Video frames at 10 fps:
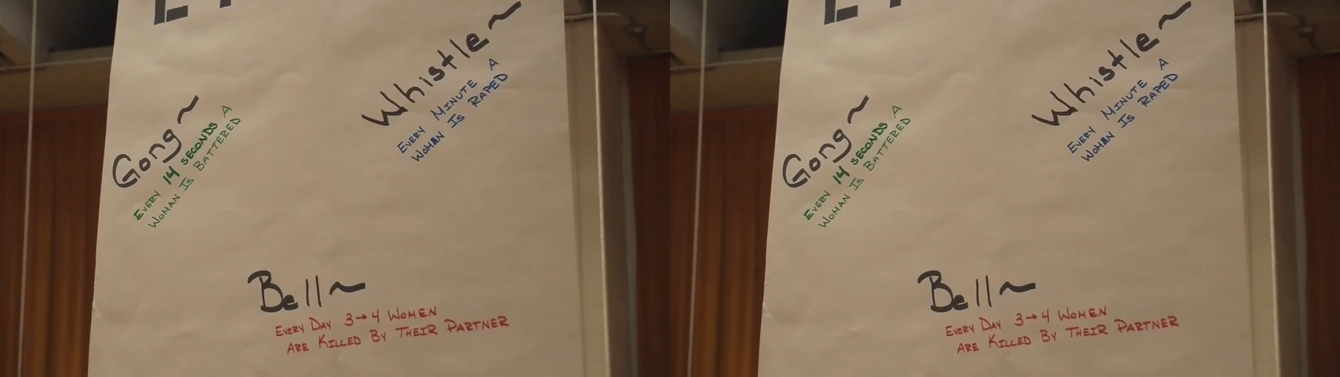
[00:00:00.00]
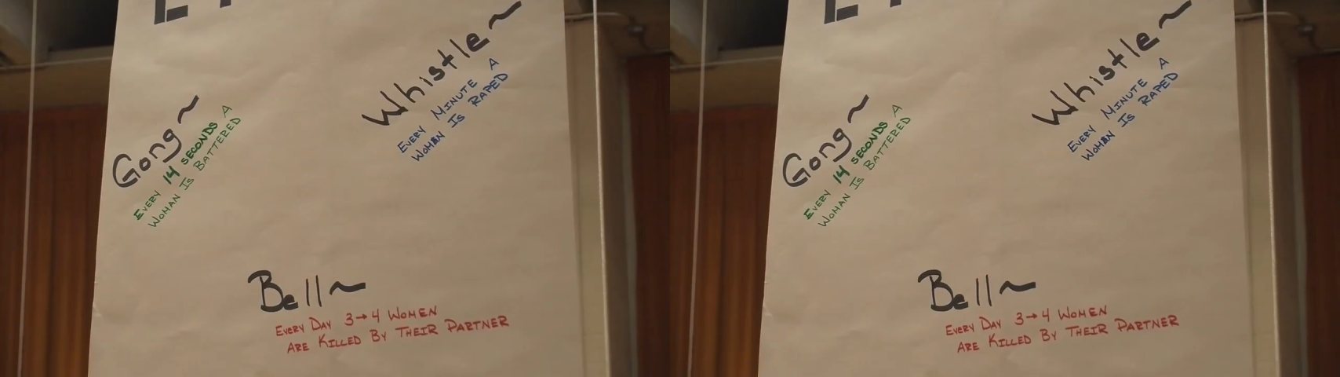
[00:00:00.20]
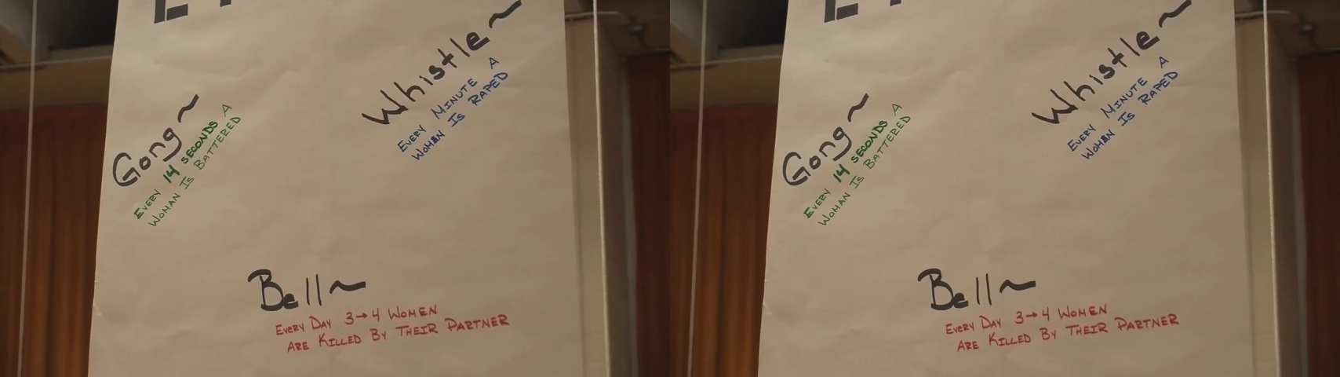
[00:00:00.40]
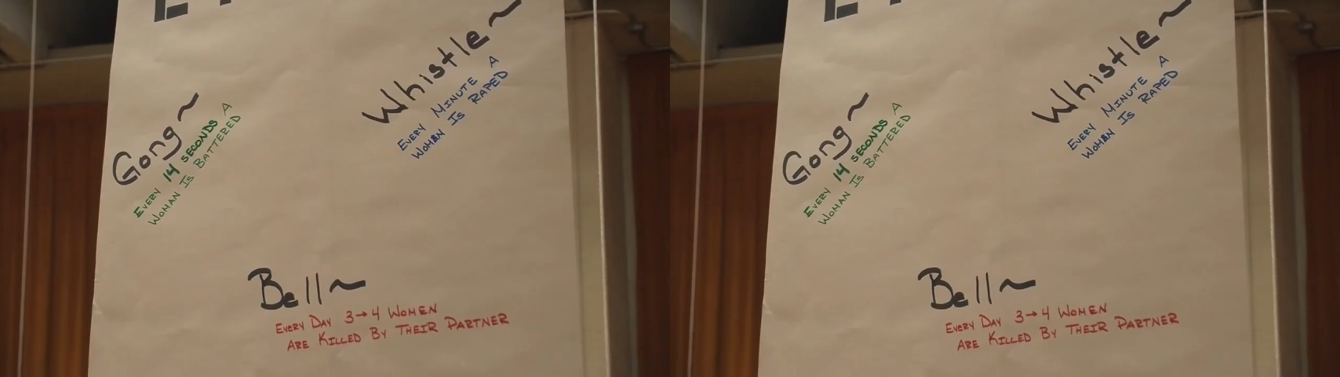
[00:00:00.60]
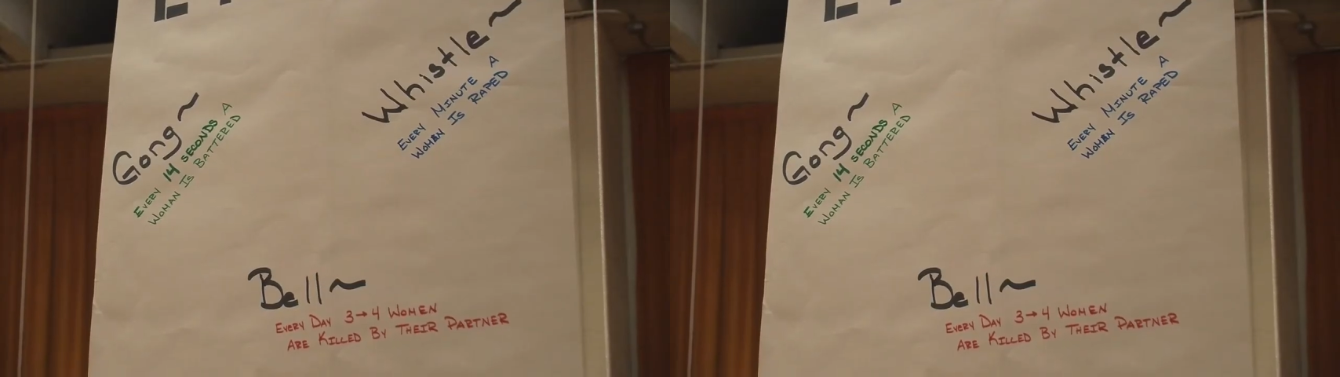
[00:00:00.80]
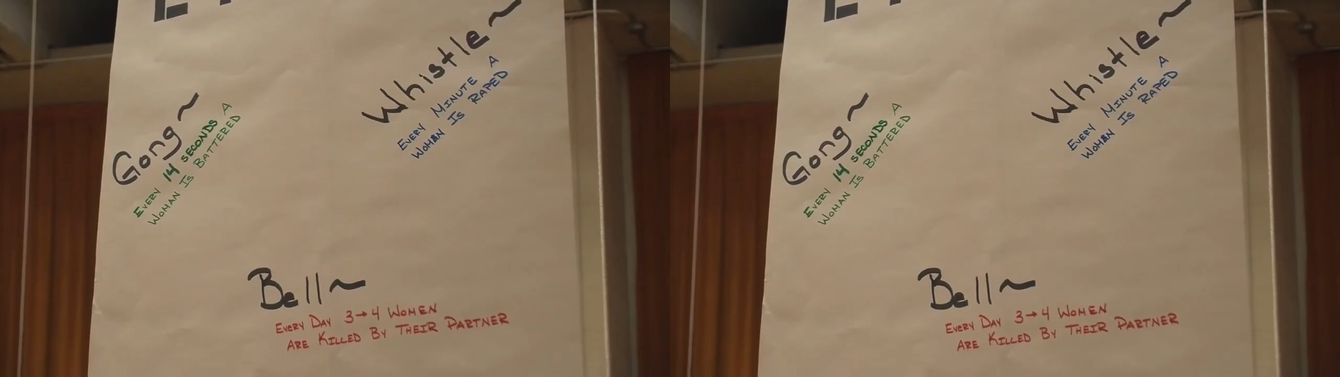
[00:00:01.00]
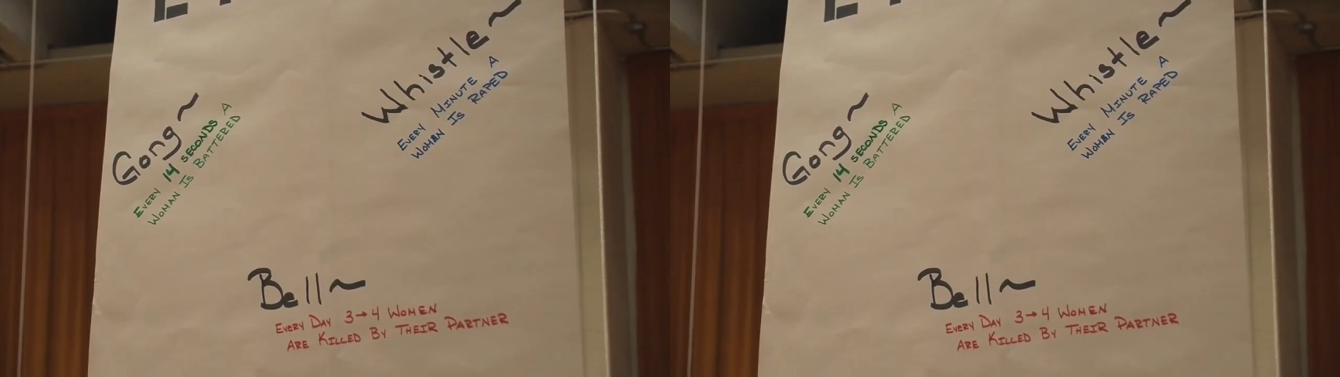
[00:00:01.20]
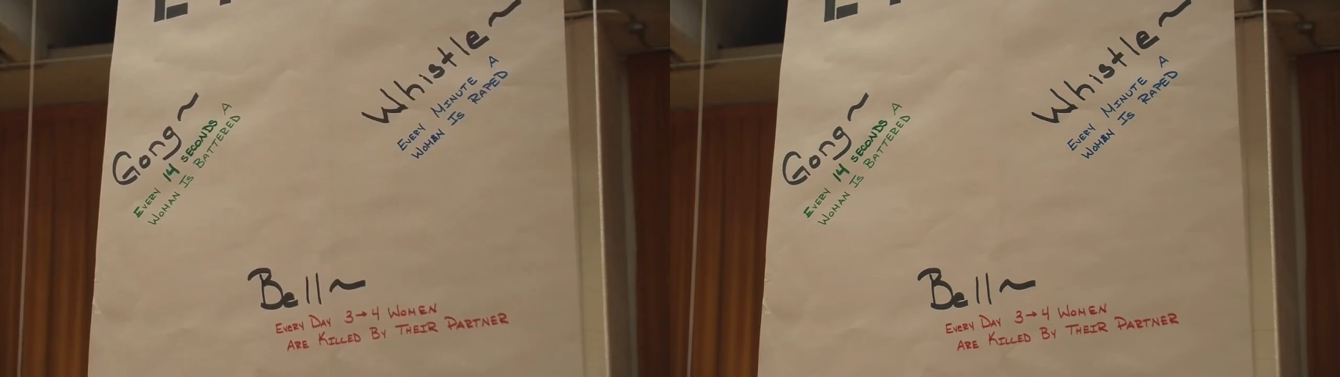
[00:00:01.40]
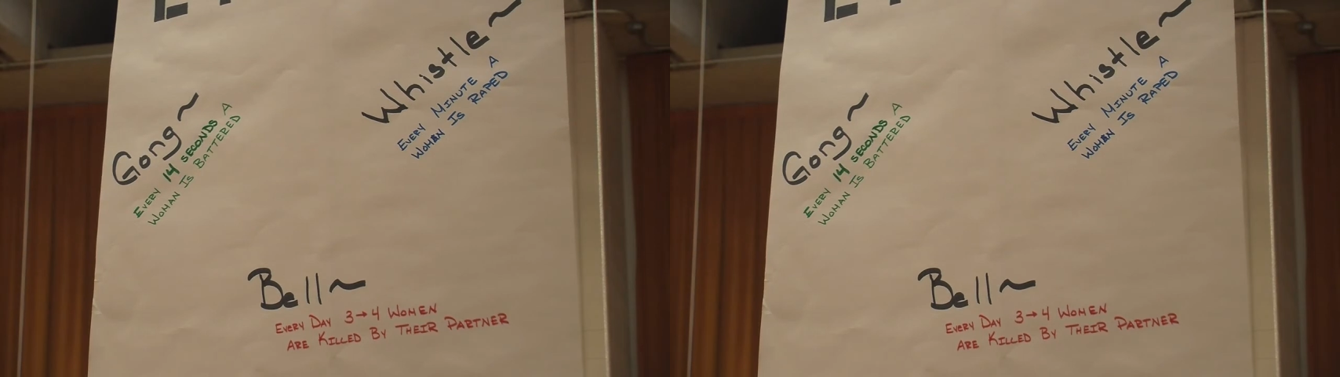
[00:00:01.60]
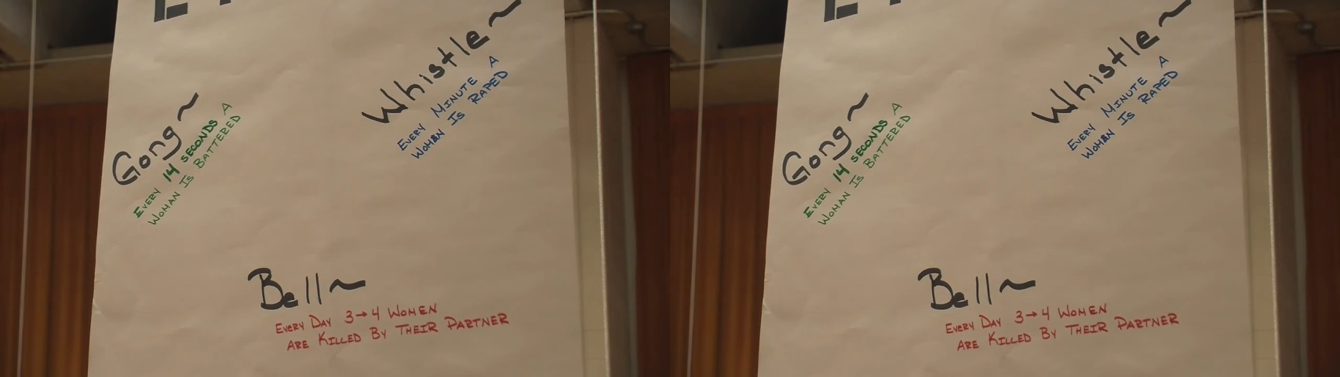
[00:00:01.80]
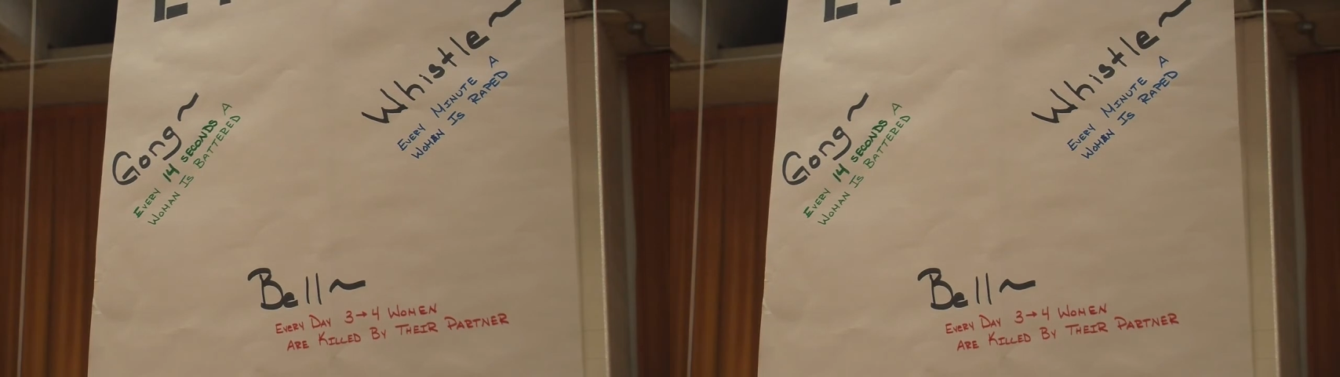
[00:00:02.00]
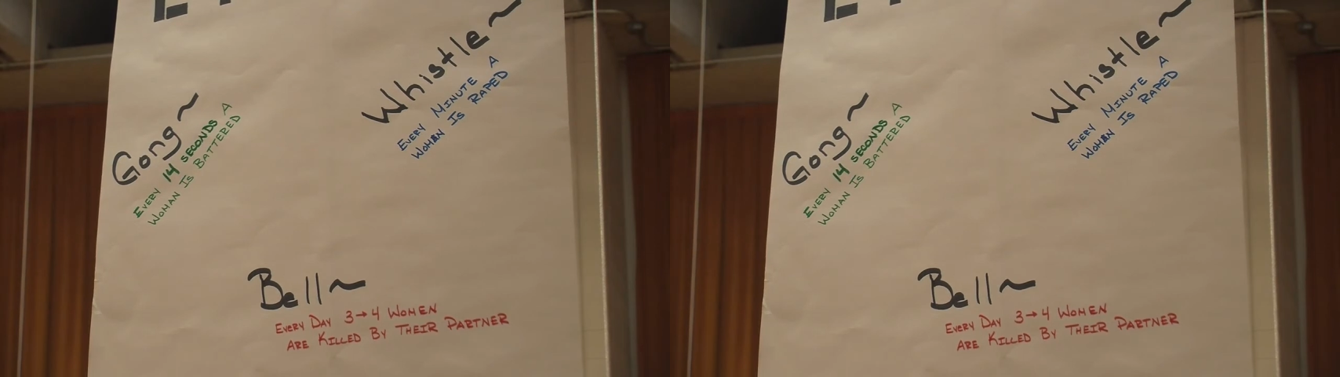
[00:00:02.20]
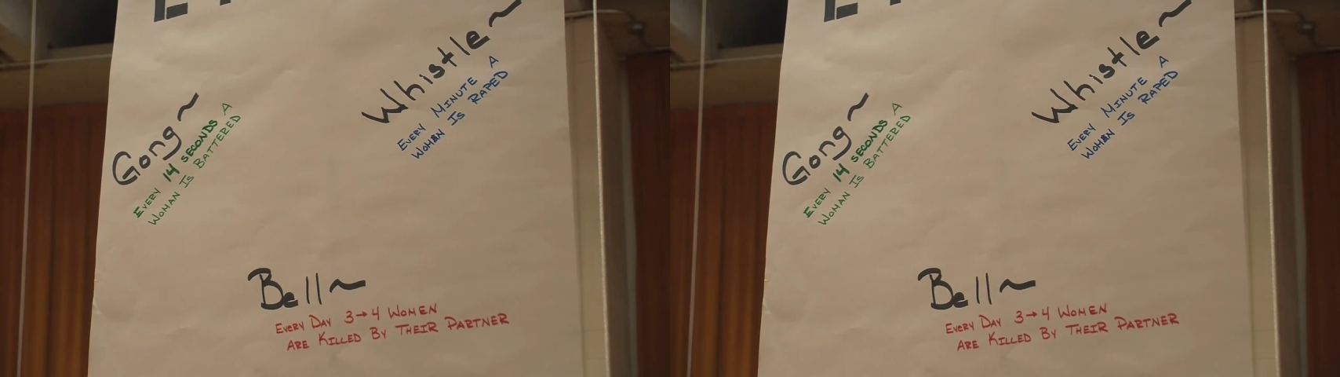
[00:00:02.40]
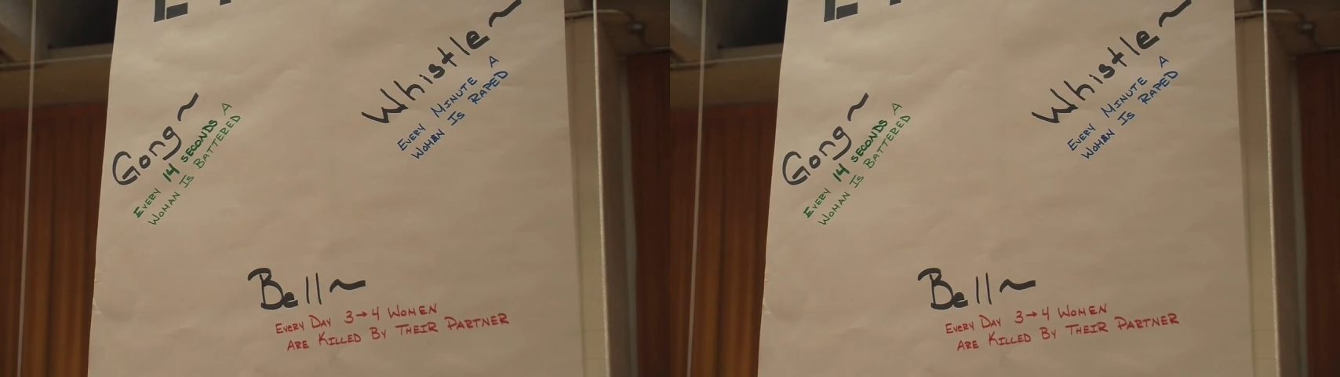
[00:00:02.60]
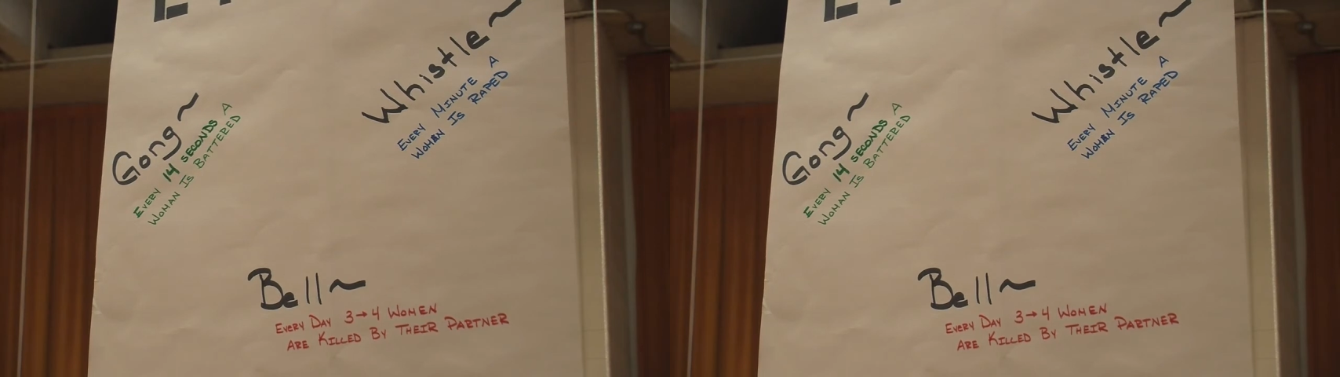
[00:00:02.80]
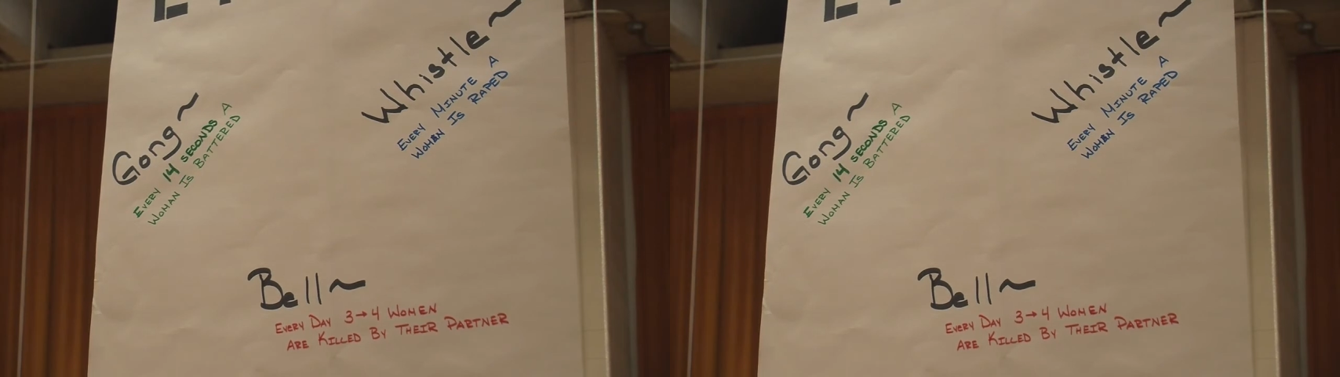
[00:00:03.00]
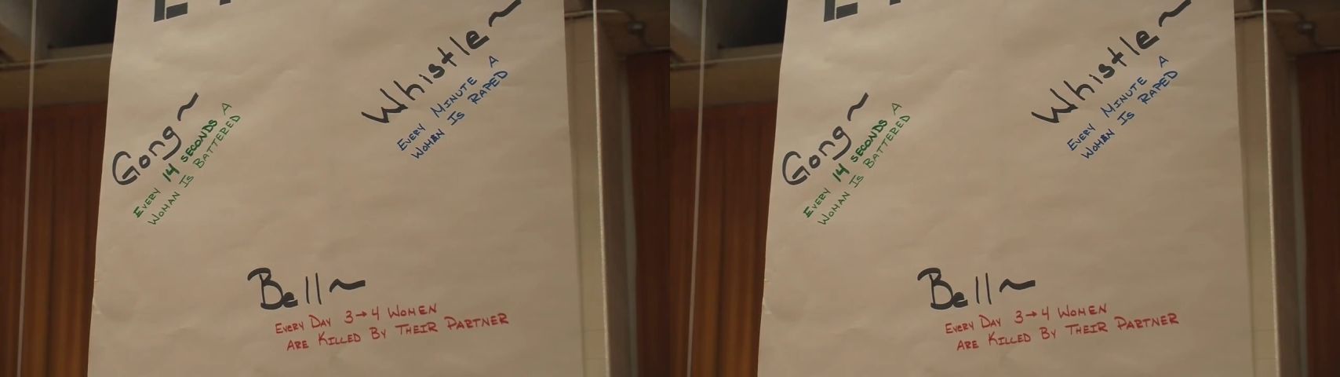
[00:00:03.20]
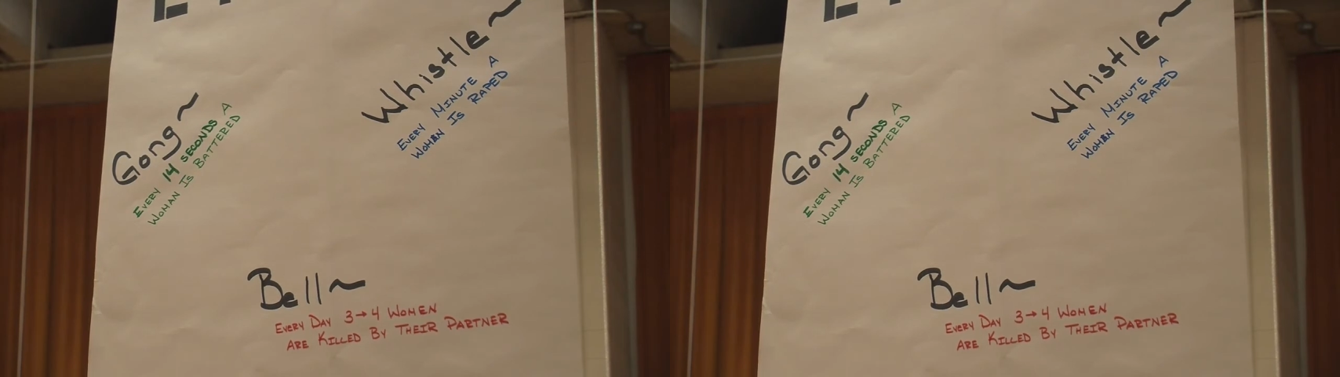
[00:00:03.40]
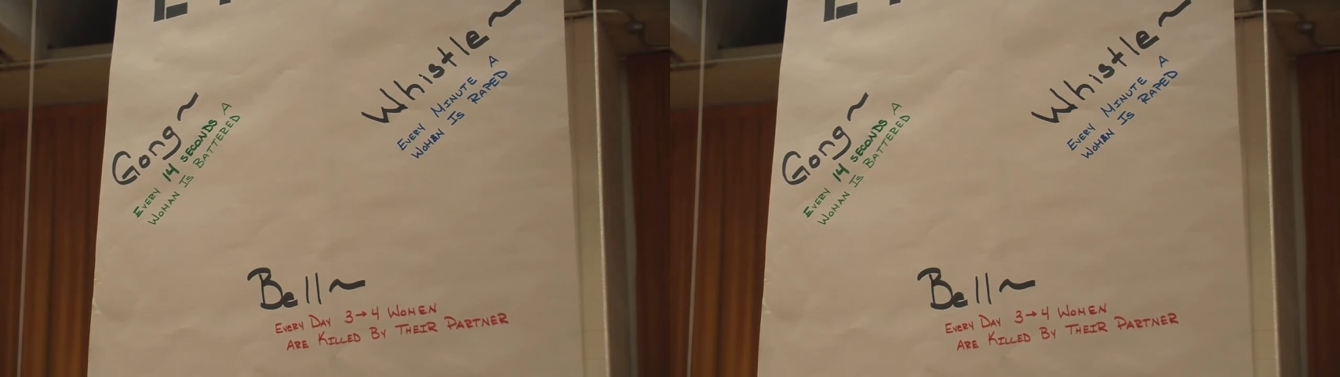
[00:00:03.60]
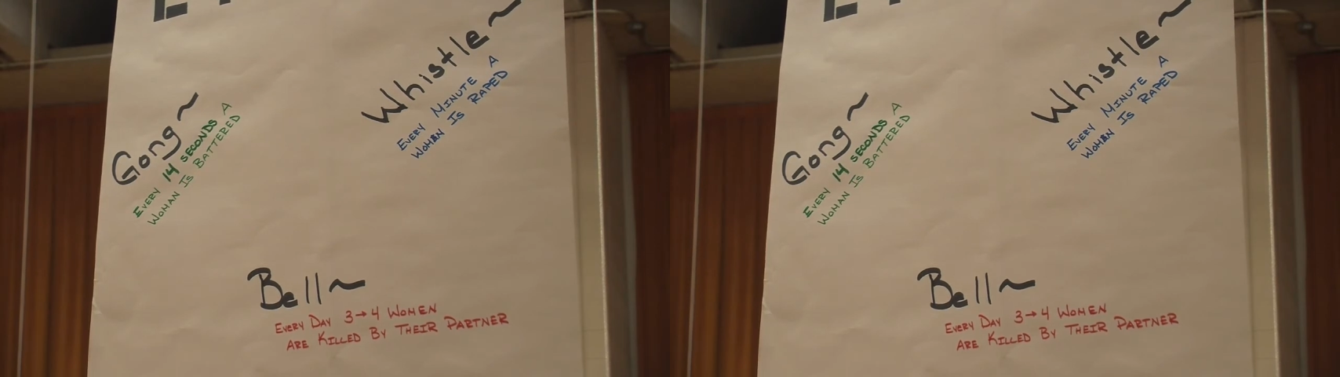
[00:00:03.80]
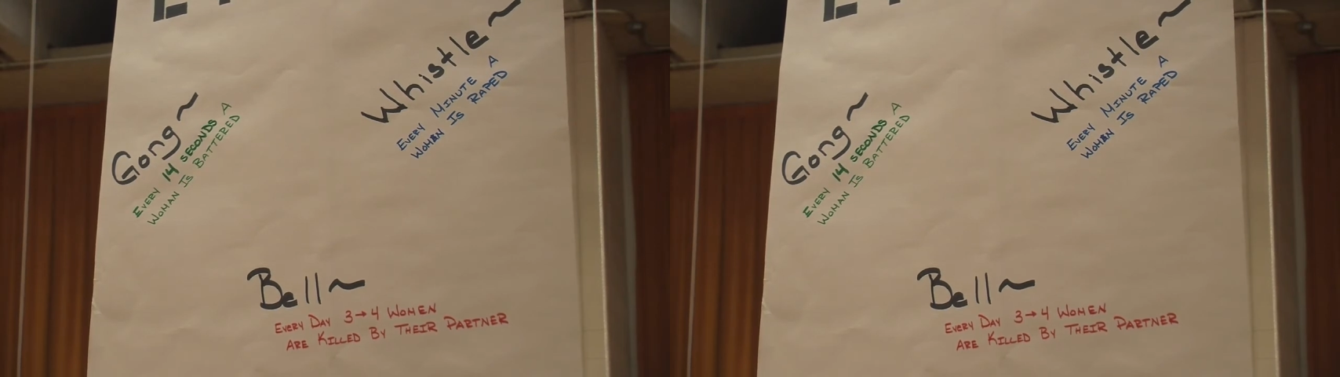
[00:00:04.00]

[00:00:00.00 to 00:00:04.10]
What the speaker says: No face is visible, so there are no lips to read.